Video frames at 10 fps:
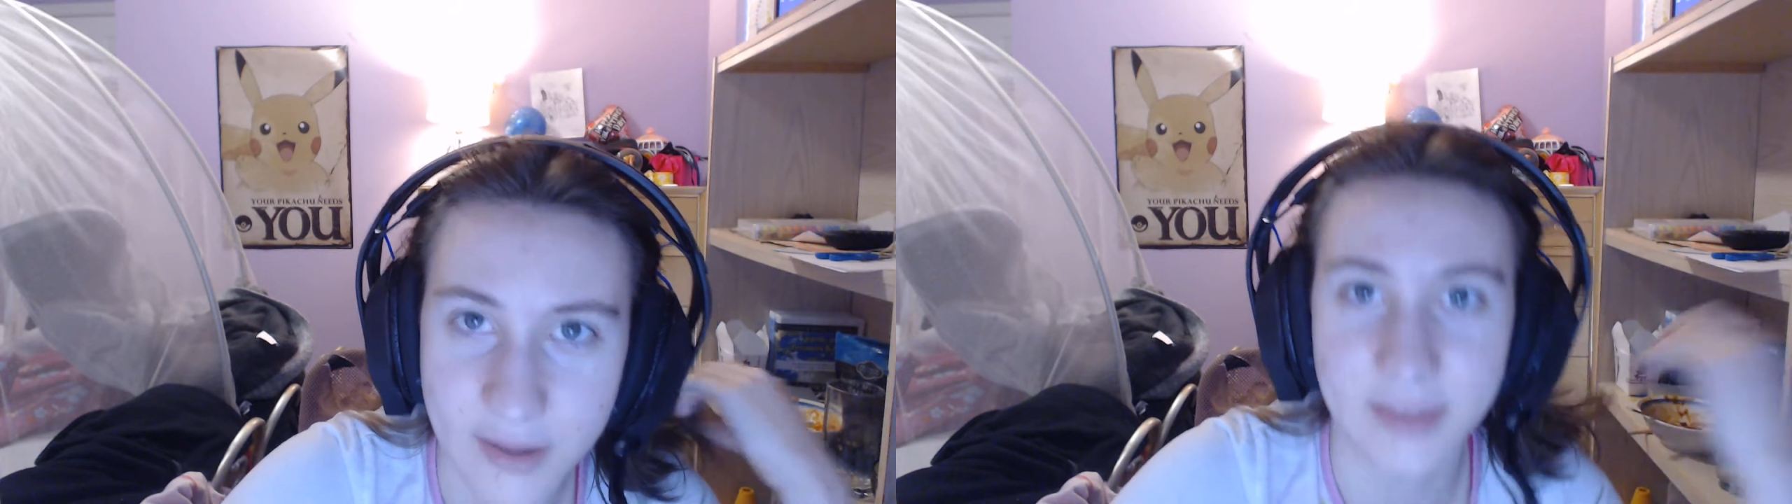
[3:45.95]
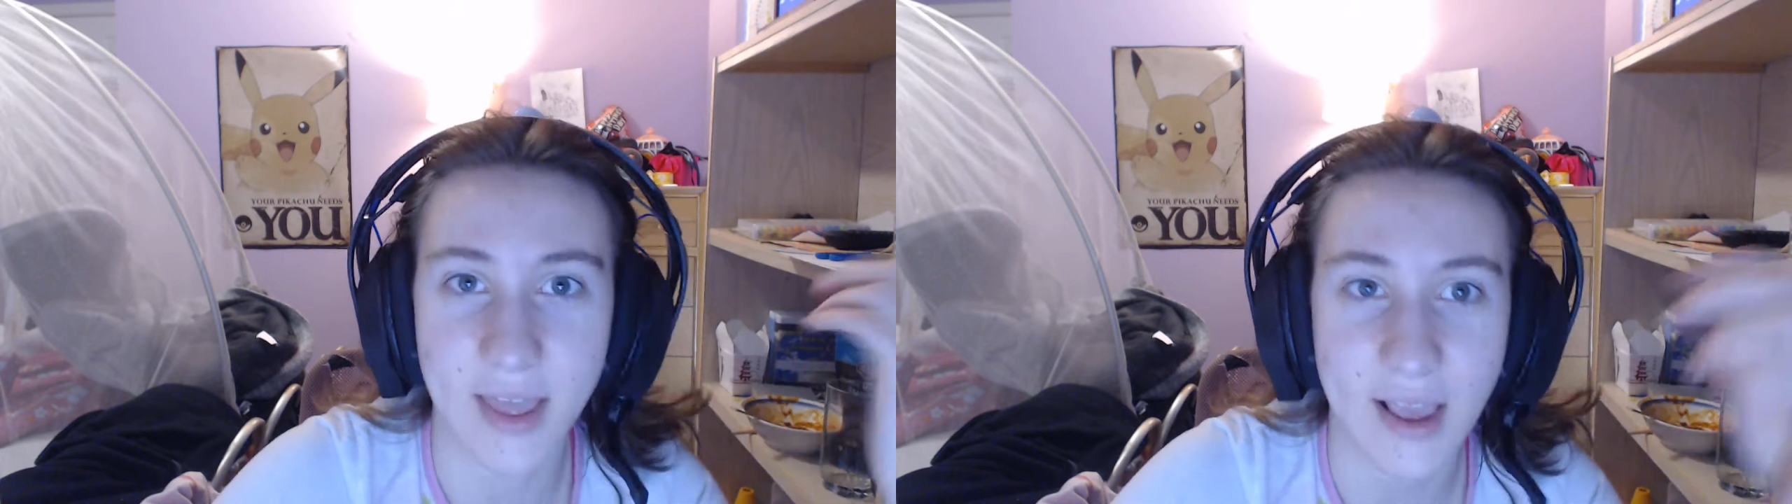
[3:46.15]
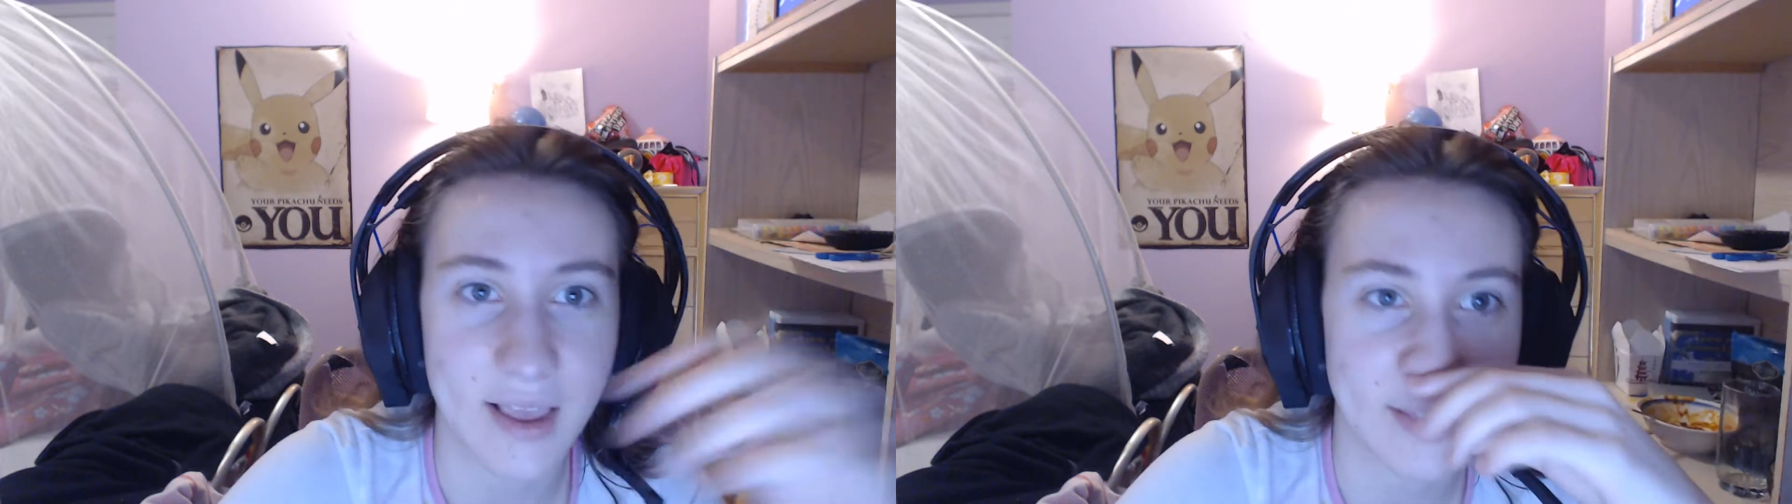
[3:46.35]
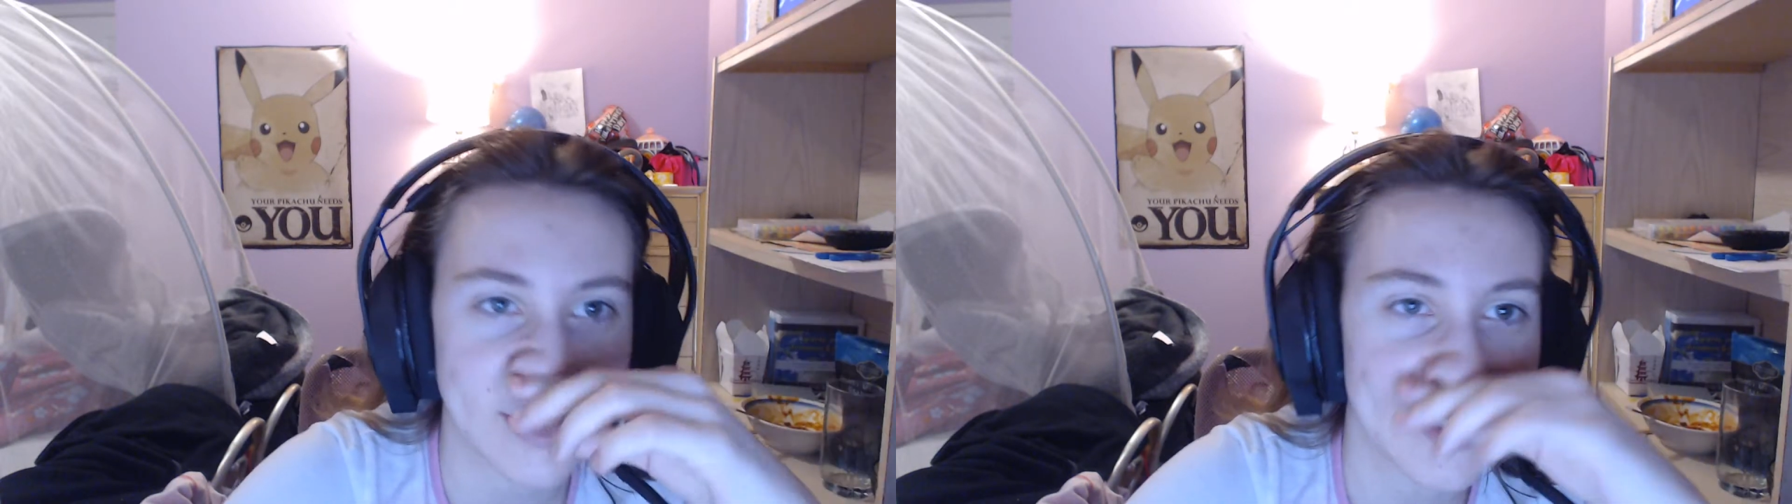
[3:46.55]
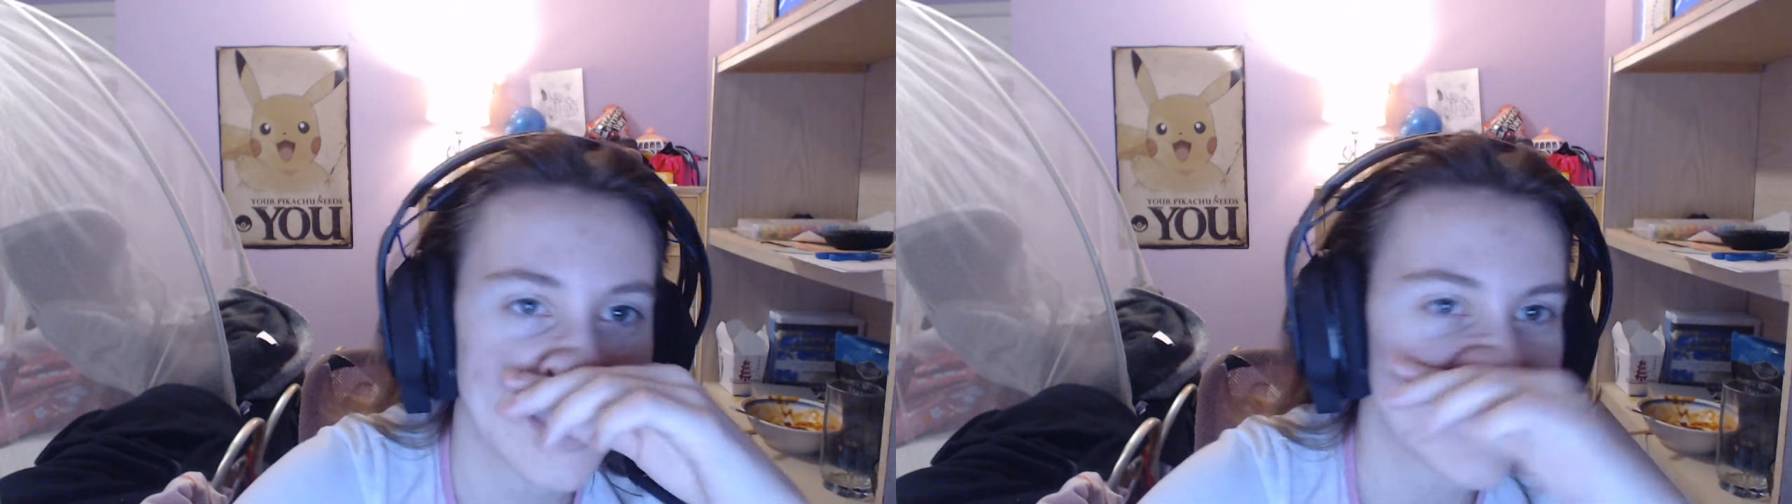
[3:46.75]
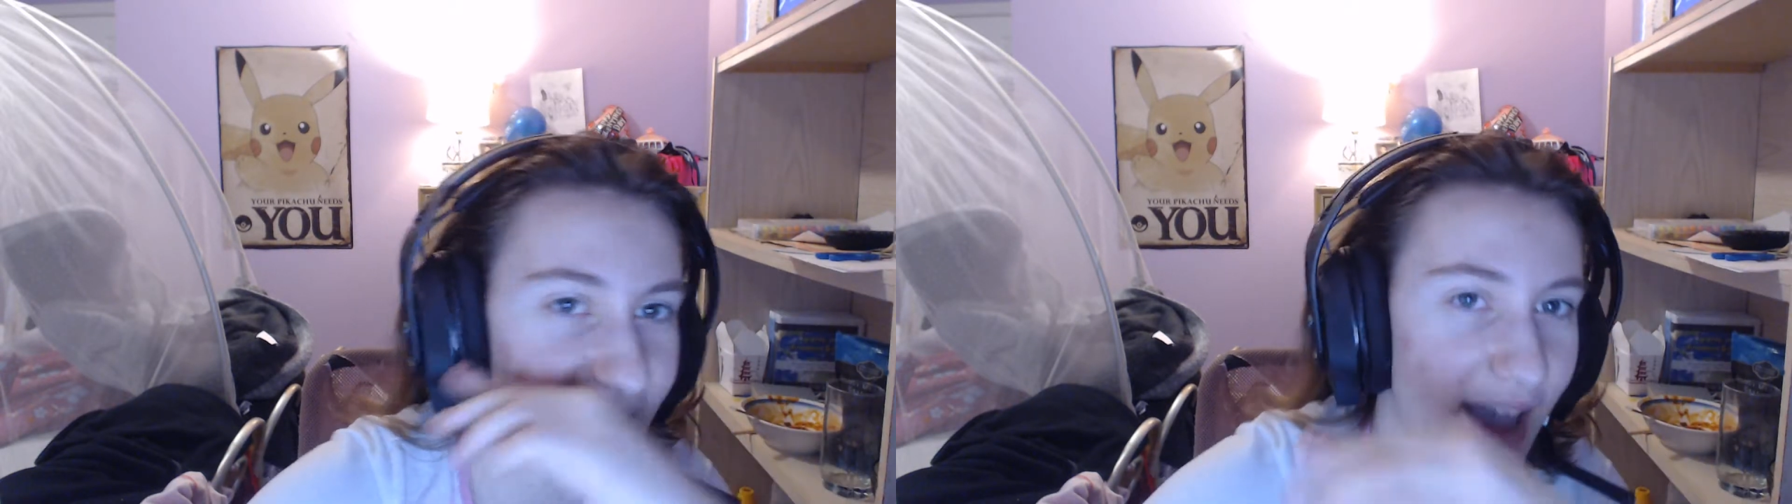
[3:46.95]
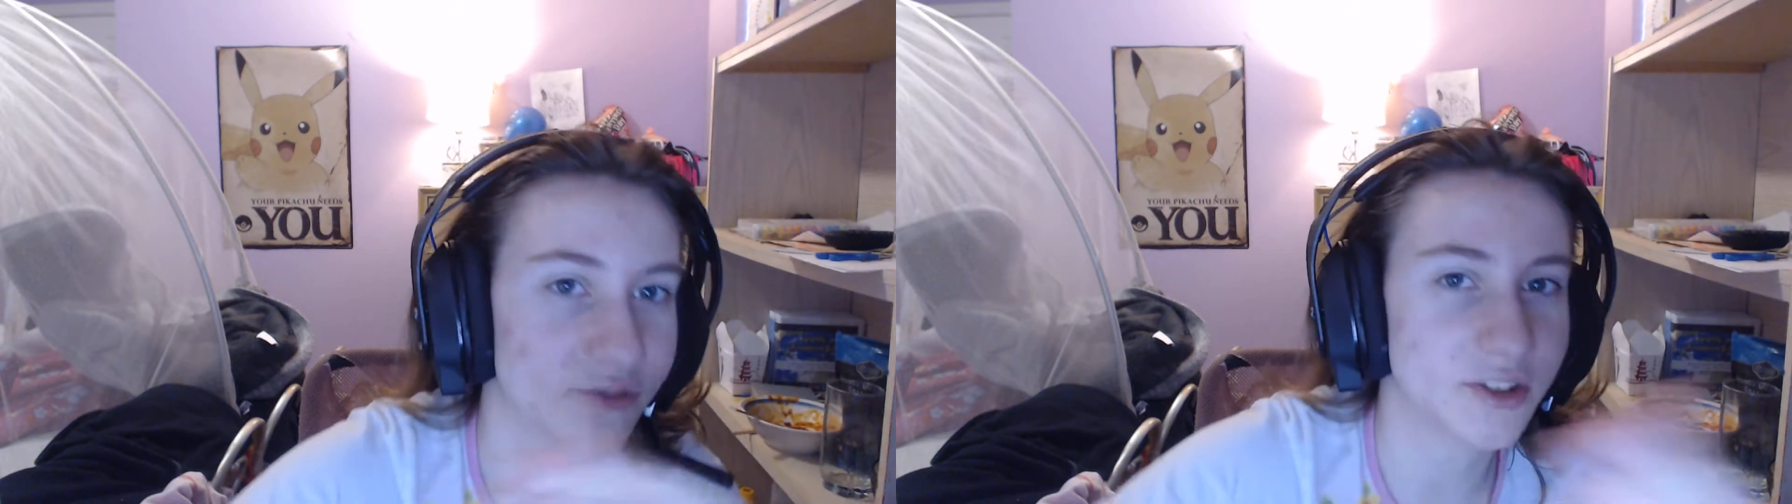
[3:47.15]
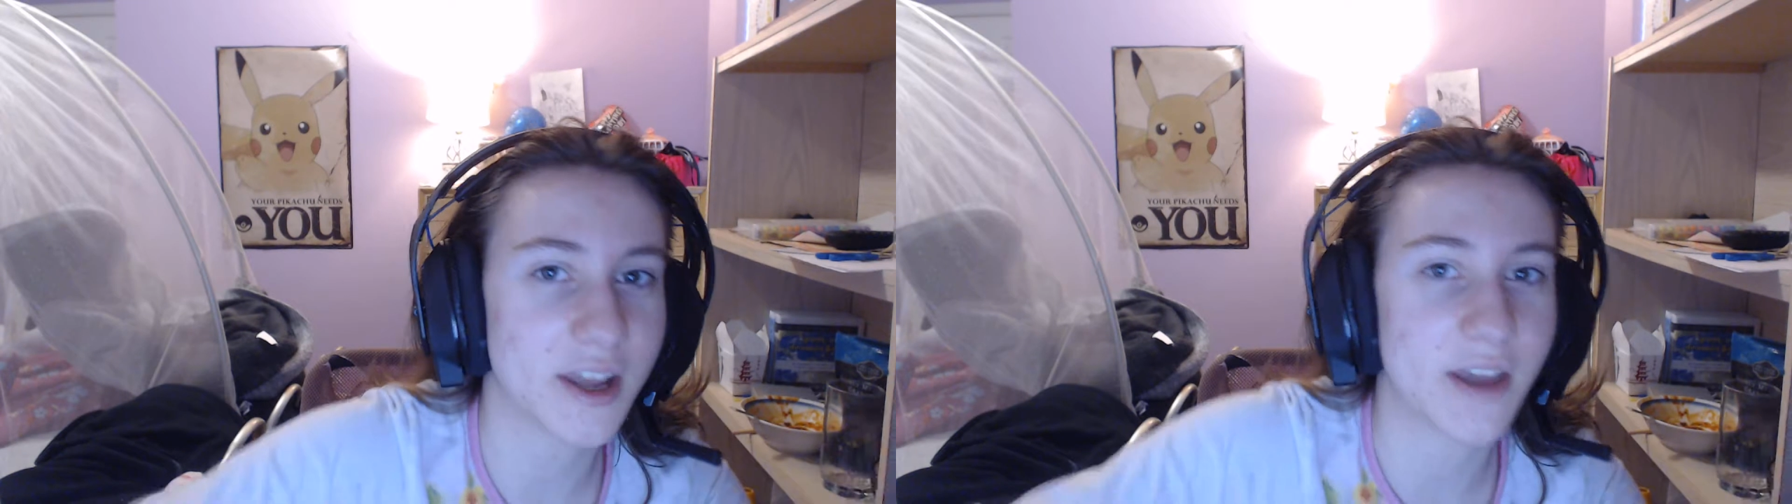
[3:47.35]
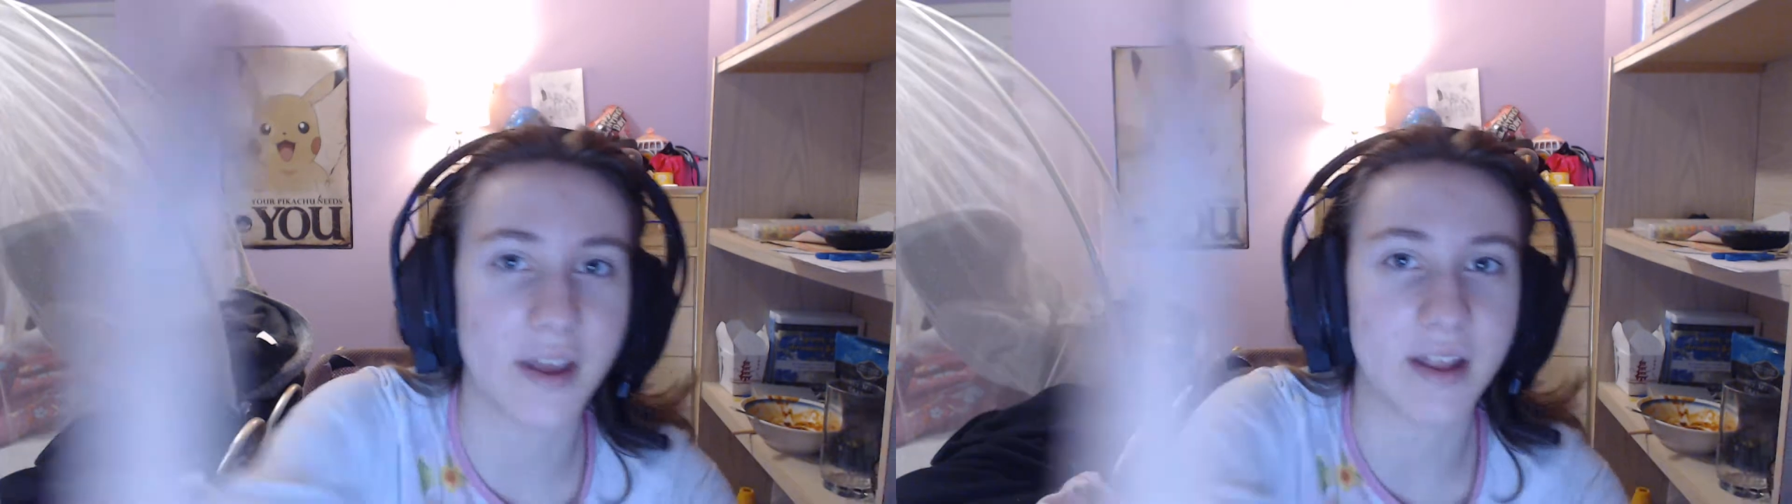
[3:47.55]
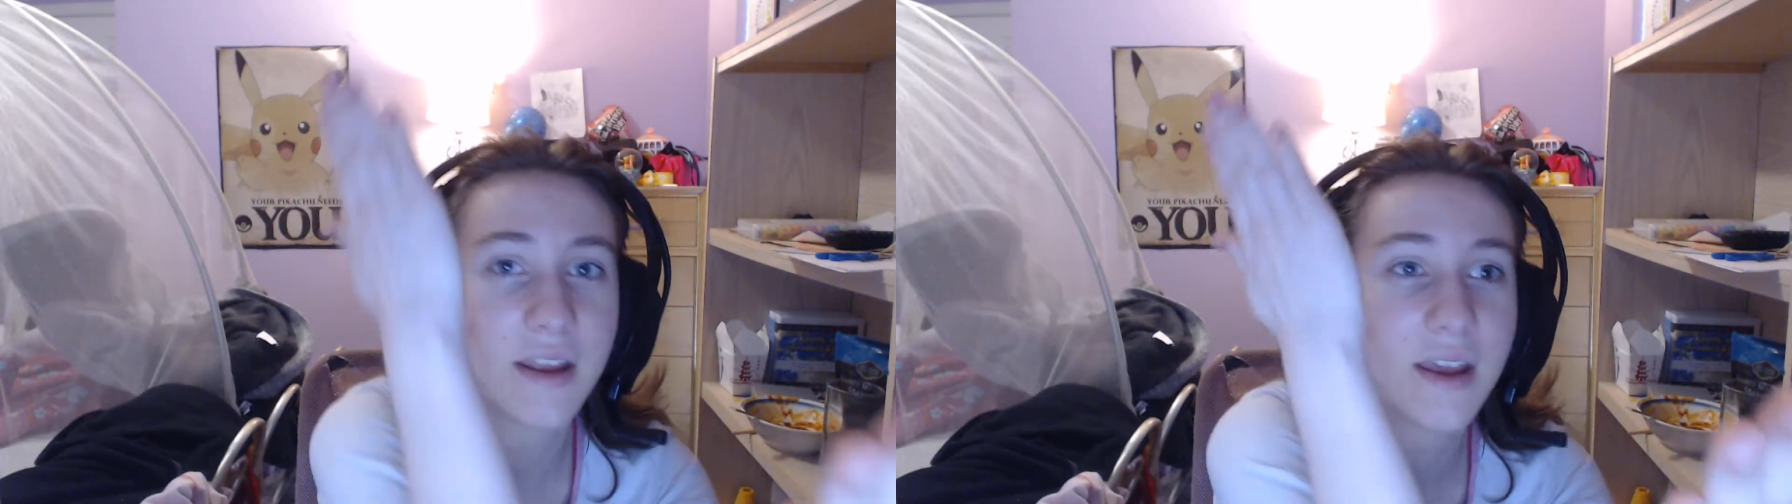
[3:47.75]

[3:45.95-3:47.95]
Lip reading: That you have to give it